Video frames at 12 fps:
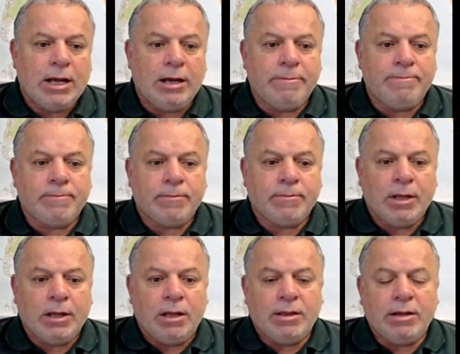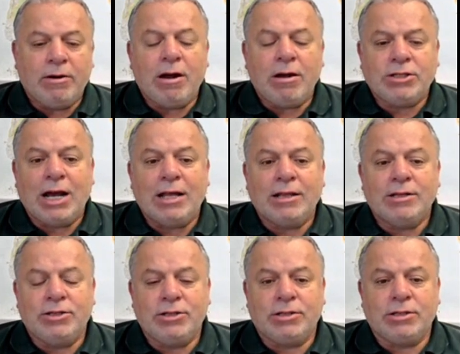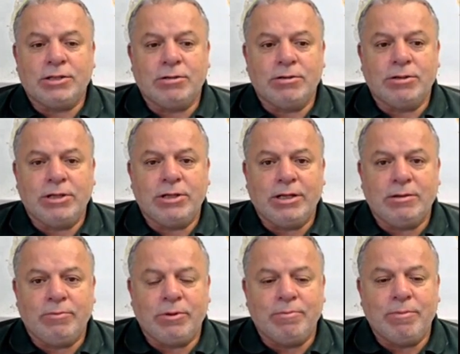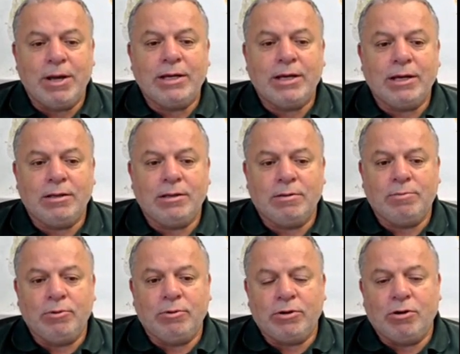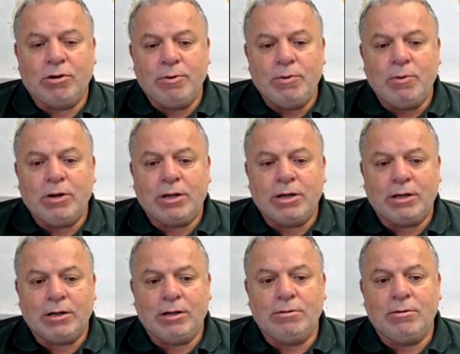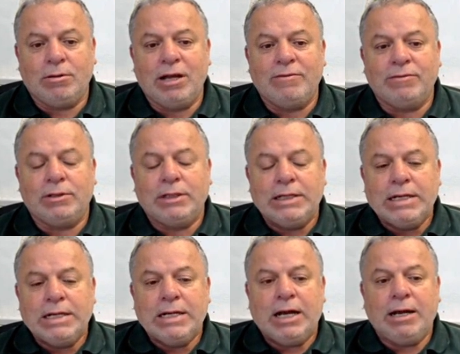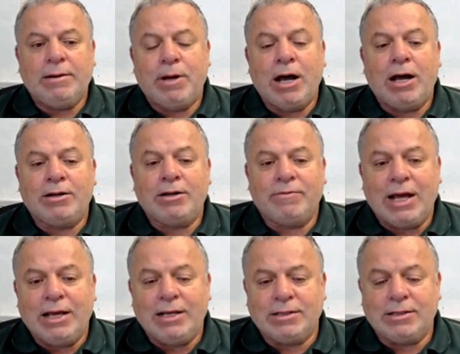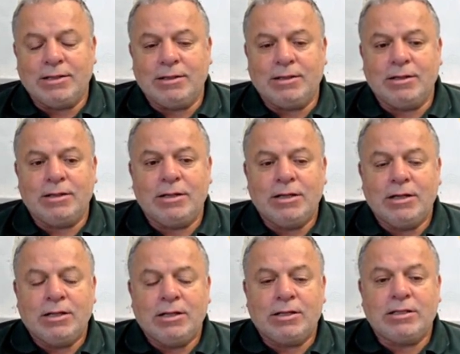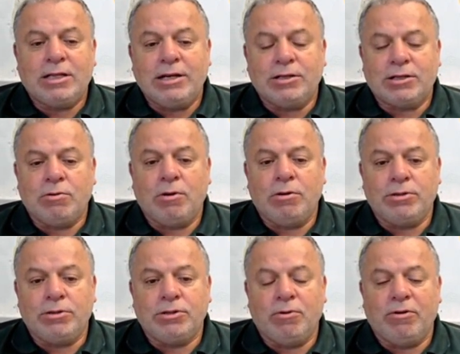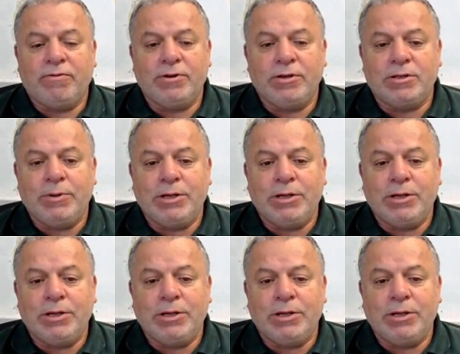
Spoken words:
There are challenges associated with making the blue economy work at a local level. And part of that is that the status quo too often has